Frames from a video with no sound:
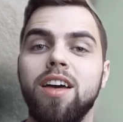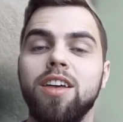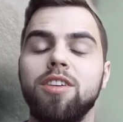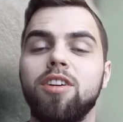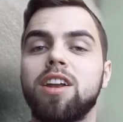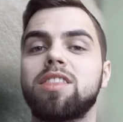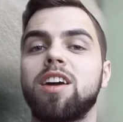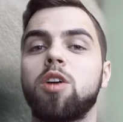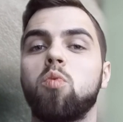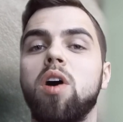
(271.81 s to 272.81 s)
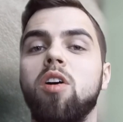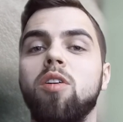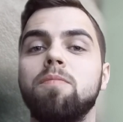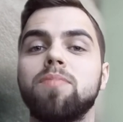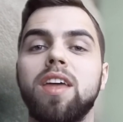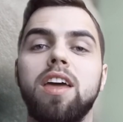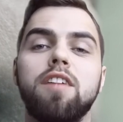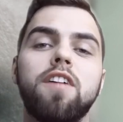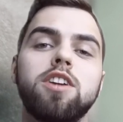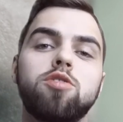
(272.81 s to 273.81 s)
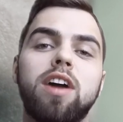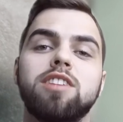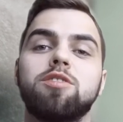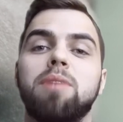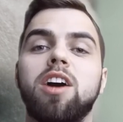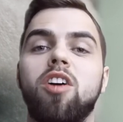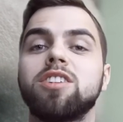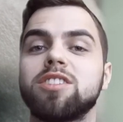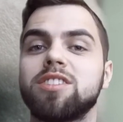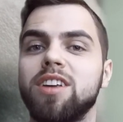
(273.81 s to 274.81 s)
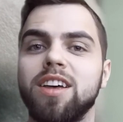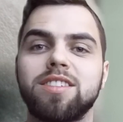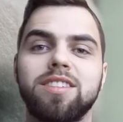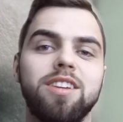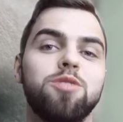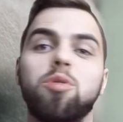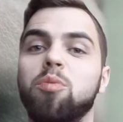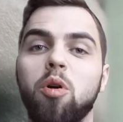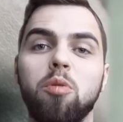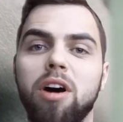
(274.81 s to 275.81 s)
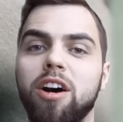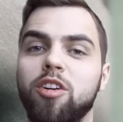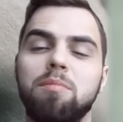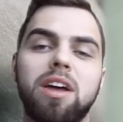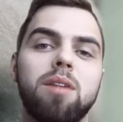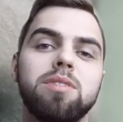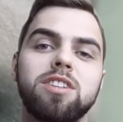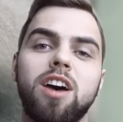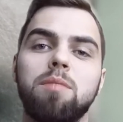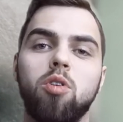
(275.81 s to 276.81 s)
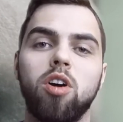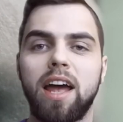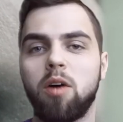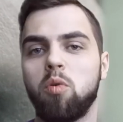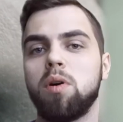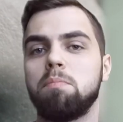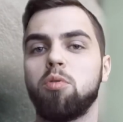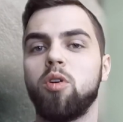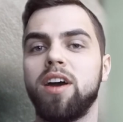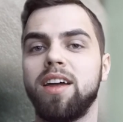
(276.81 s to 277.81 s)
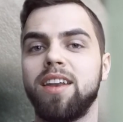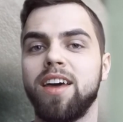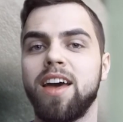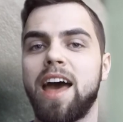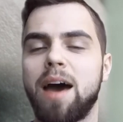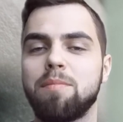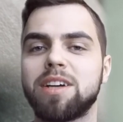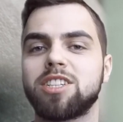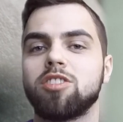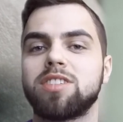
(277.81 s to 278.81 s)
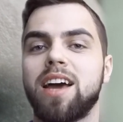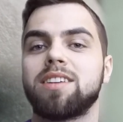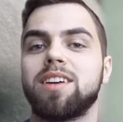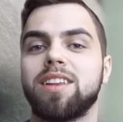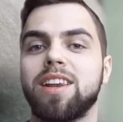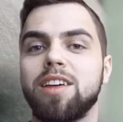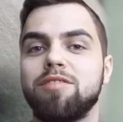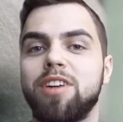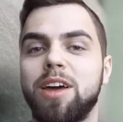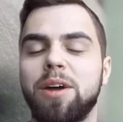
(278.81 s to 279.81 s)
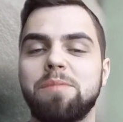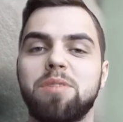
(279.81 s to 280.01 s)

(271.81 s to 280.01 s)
you got to think, well, if I transfer my consciousness into a robot or I become a cyborg, at one point, am I still technically living?